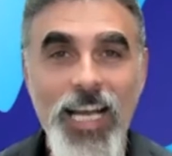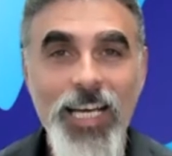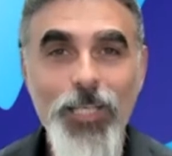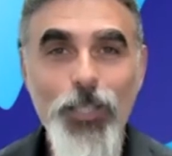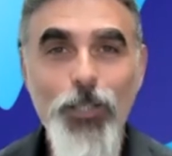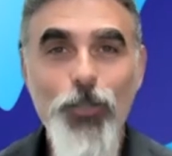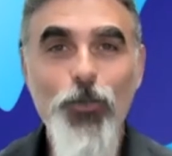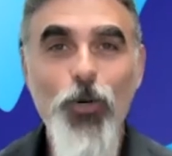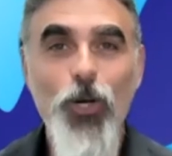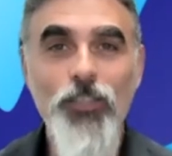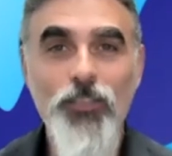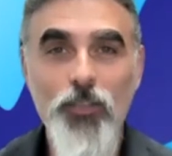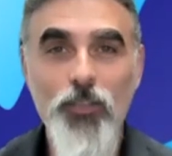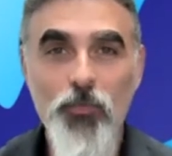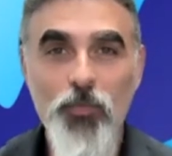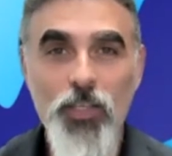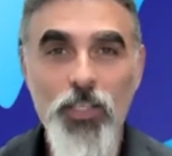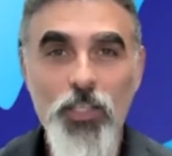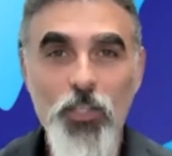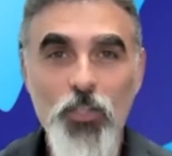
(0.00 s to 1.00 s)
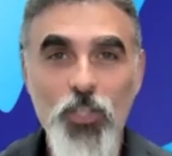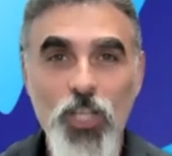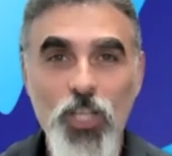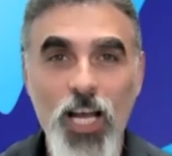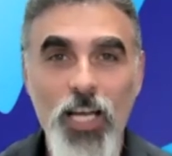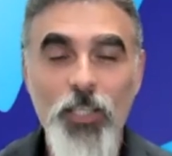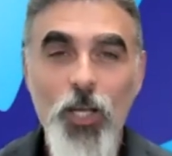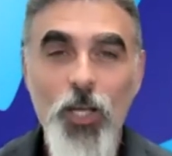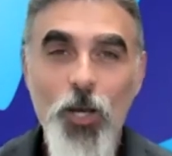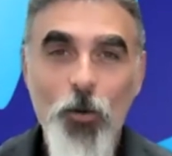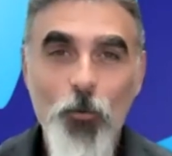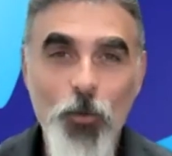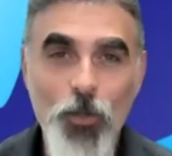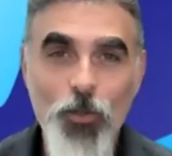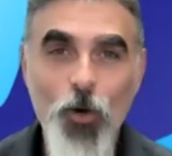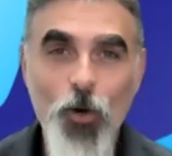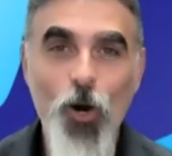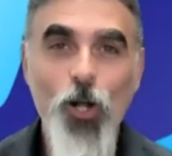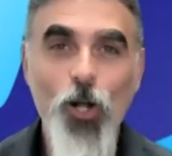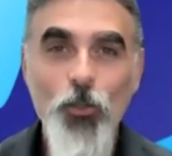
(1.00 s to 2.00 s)
you got to cross the finish line with
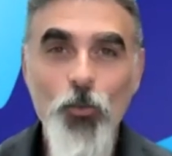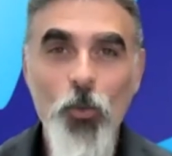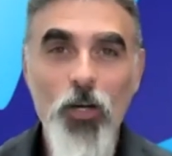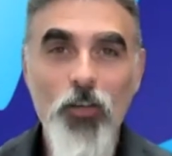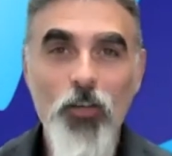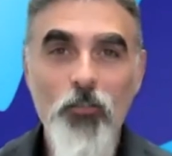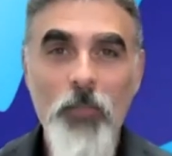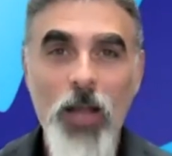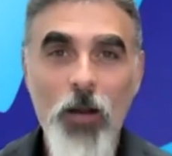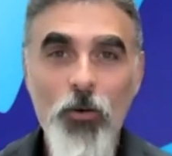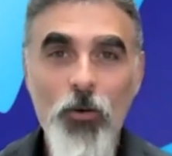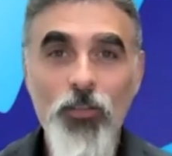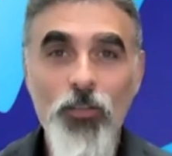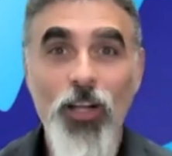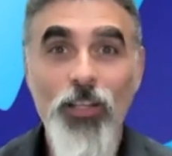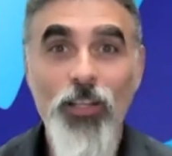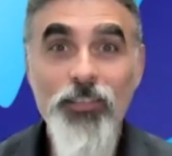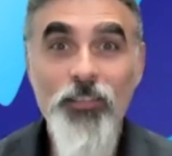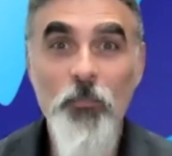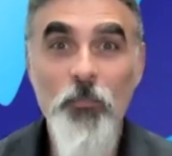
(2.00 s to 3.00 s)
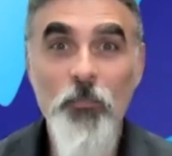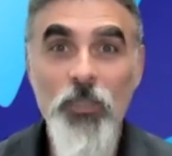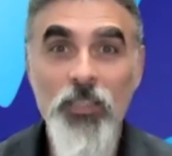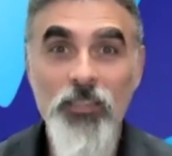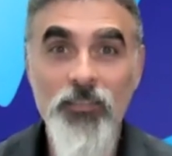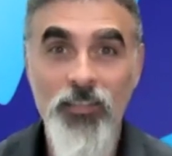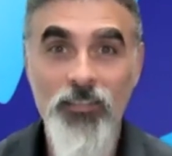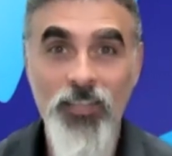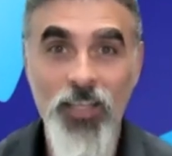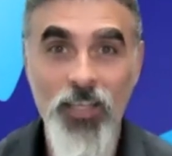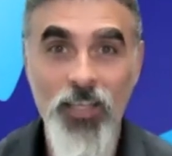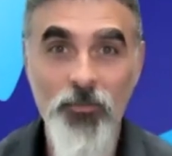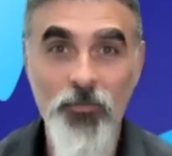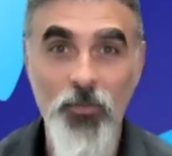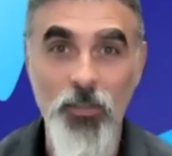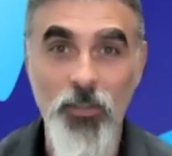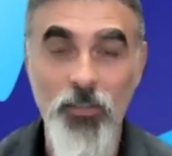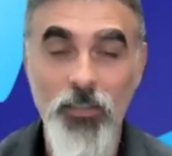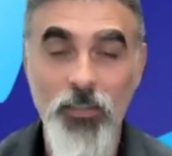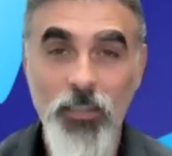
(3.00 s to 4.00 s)
all 12 marathons to be
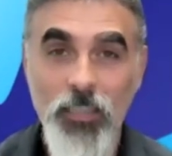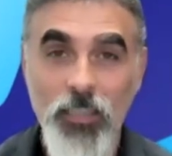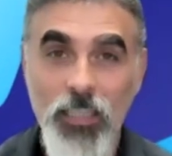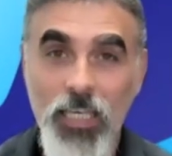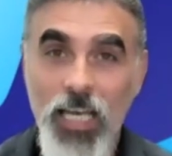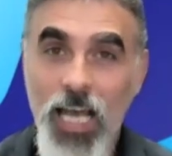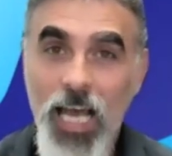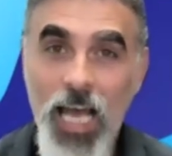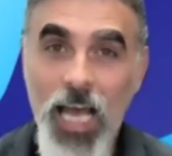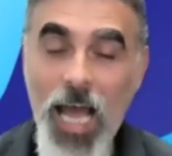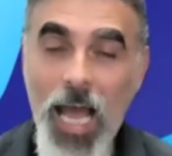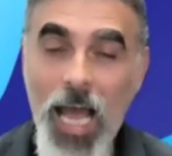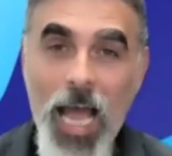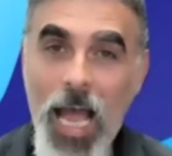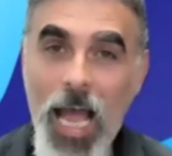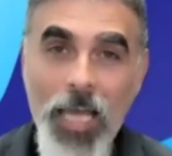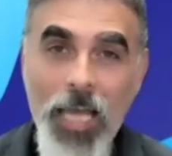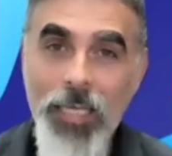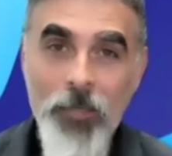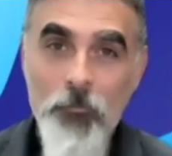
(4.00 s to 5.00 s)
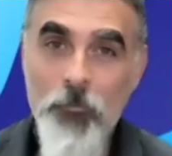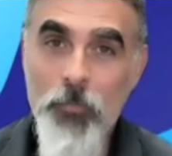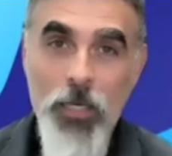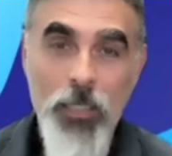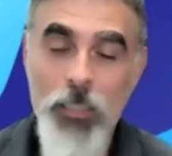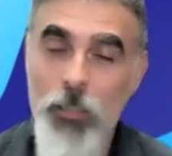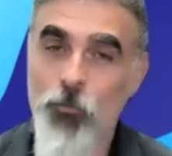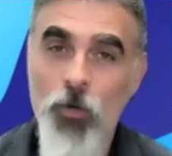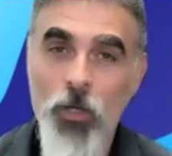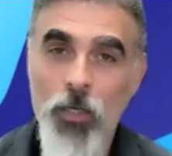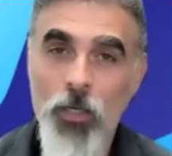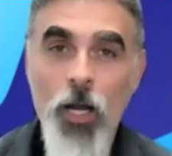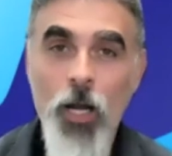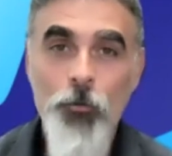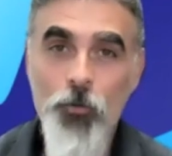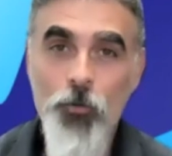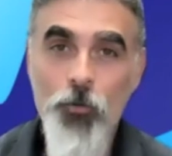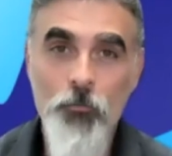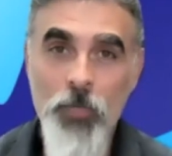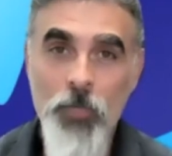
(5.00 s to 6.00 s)
successful. I can barely run
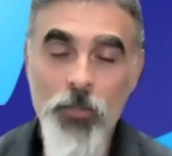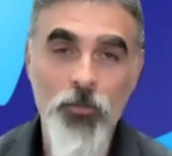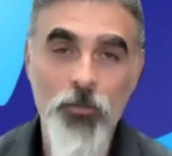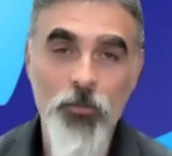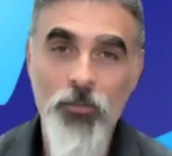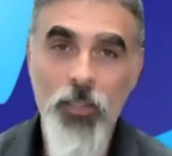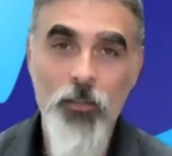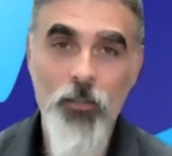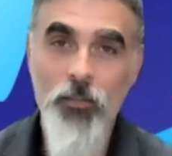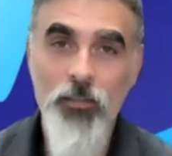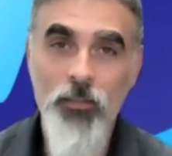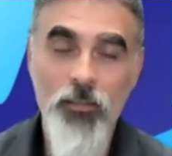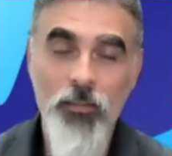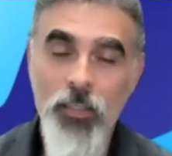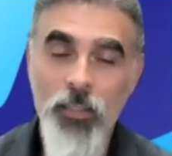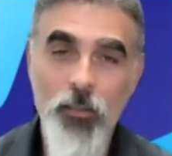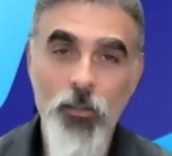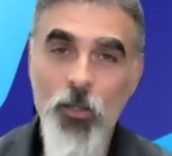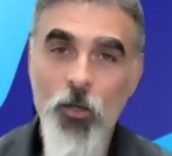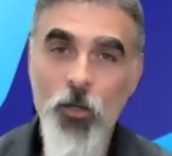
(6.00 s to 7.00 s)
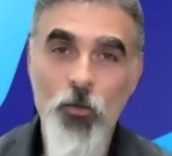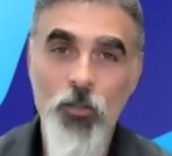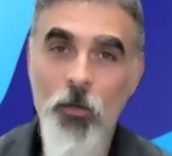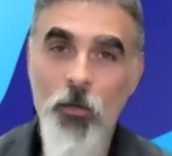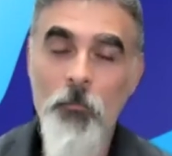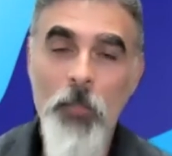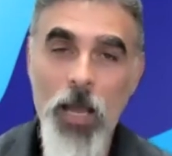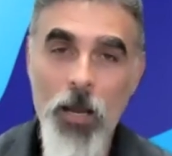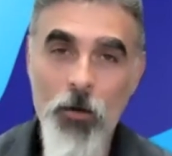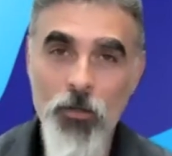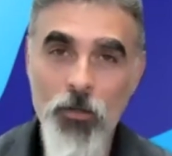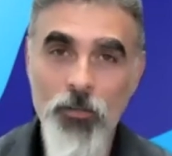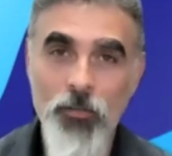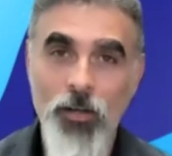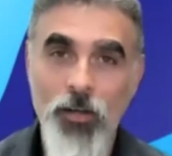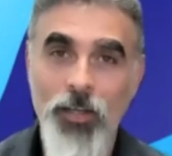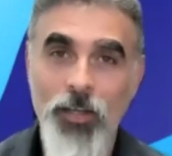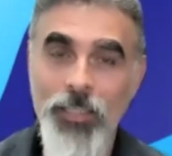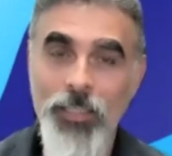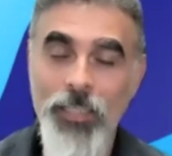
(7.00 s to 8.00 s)
100 meters, let alone a
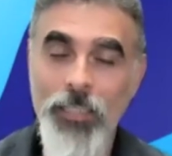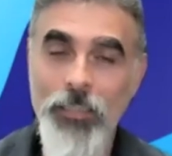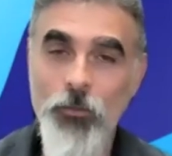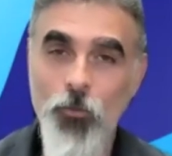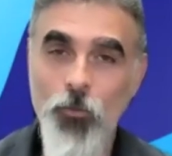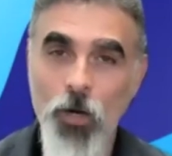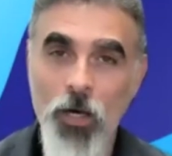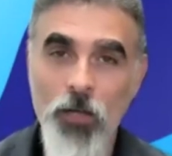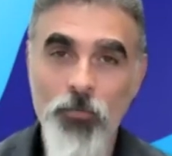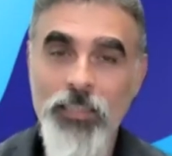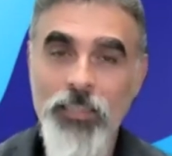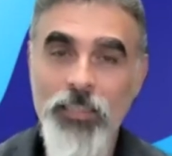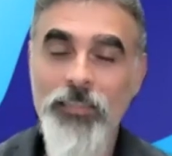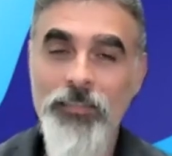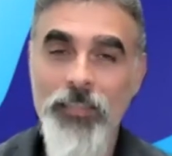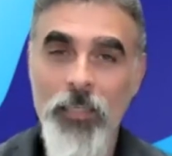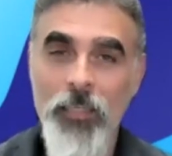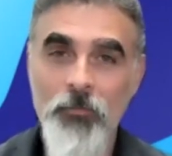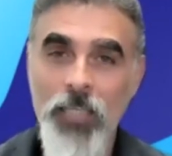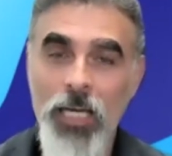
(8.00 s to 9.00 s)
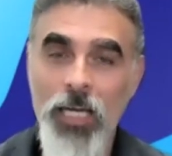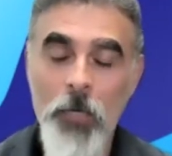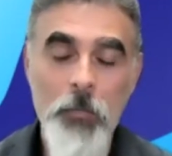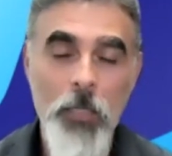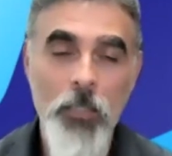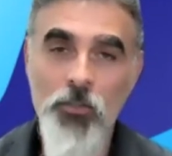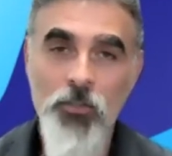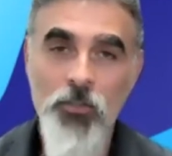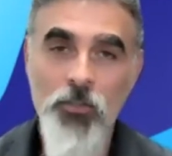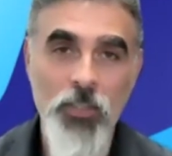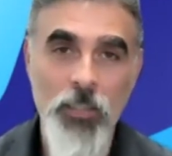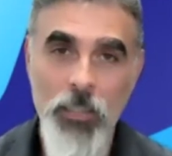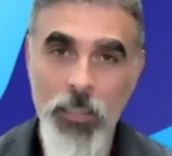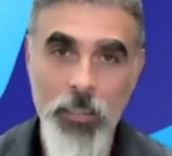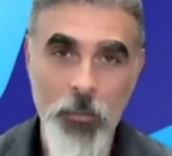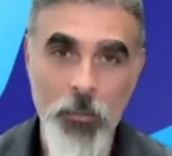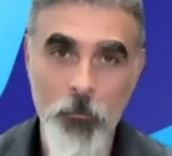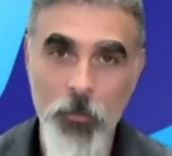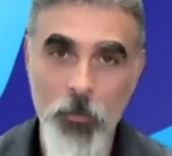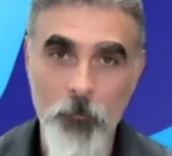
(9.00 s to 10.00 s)
marathon, and then 12 at the same time. That's just going to
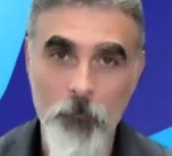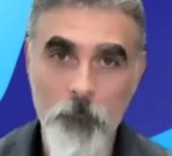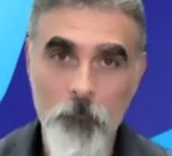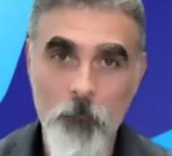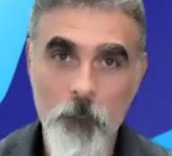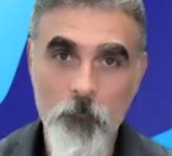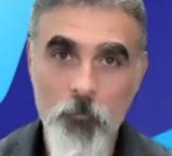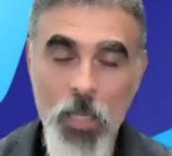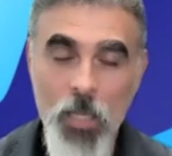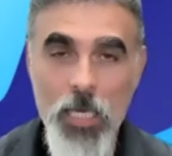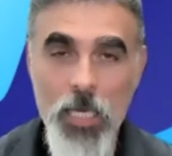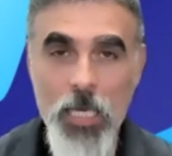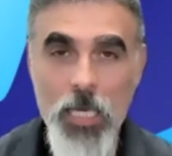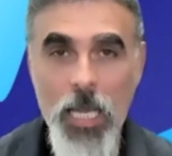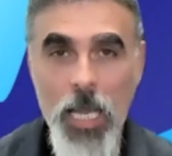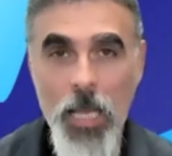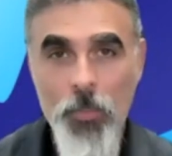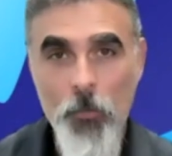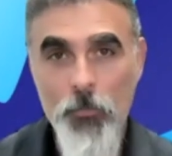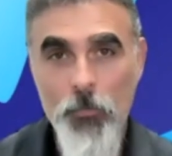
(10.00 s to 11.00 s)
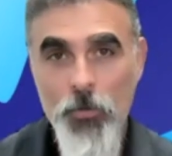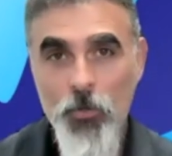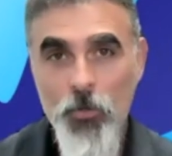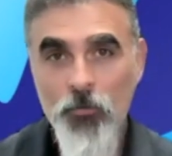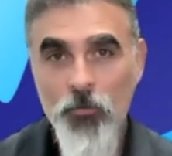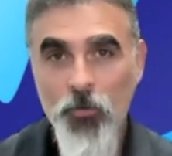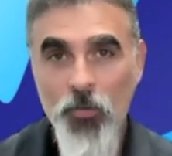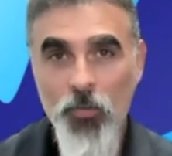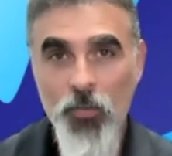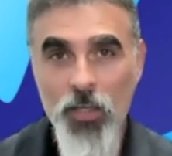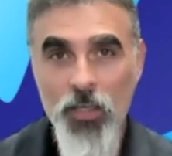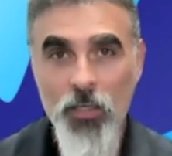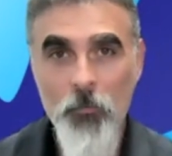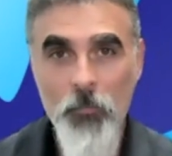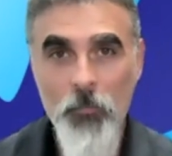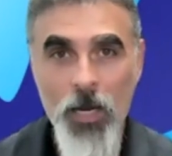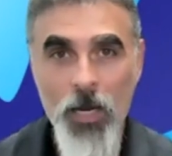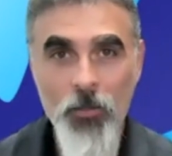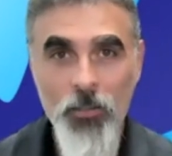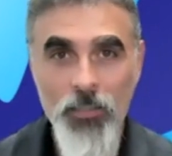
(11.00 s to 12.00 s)
kill me. And the beautiful thing
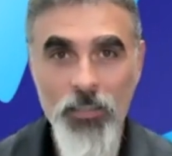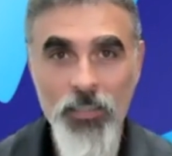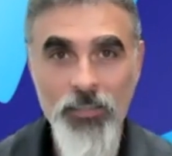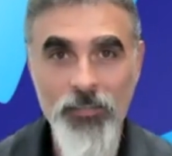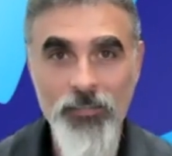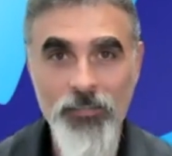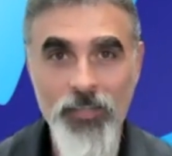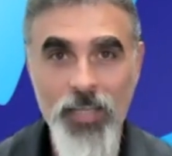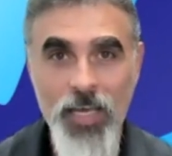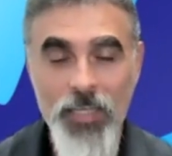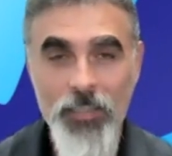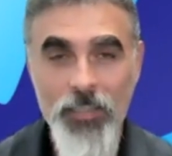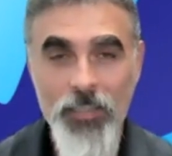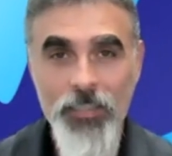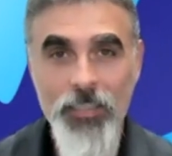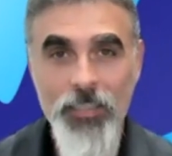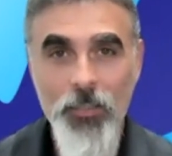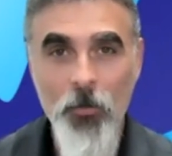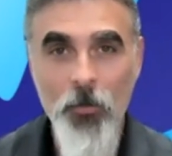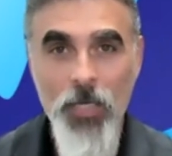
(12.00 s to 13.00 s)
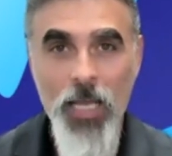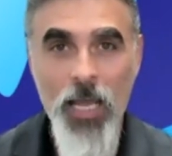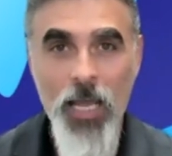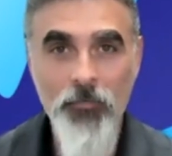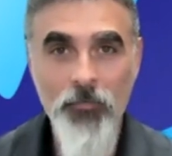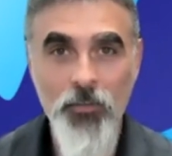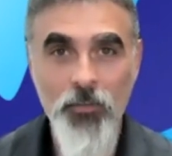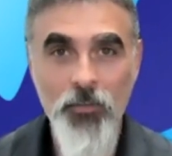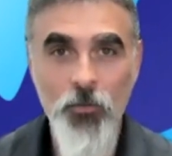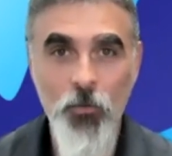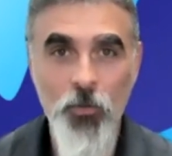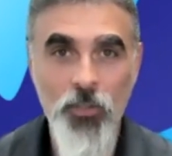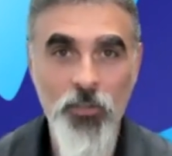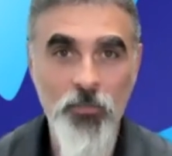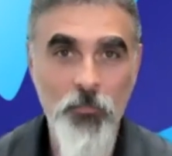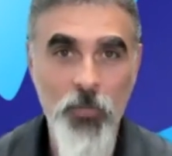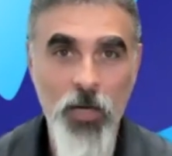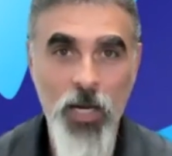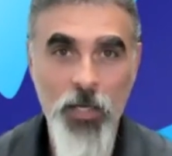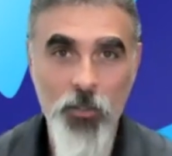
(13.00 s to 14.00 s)
about it is that you don't have to do this
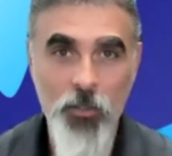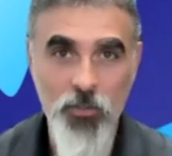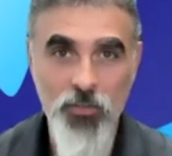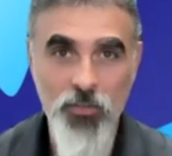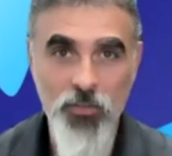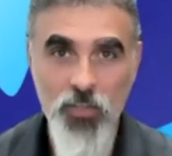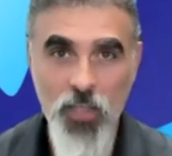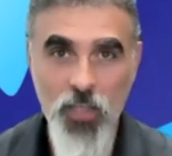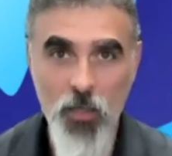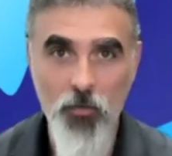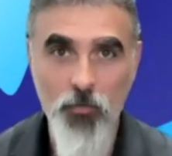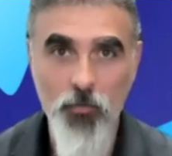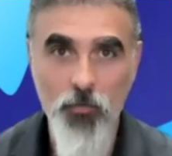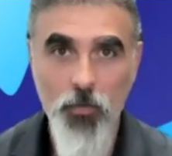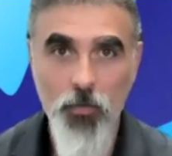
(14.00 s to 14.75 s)
by yourself.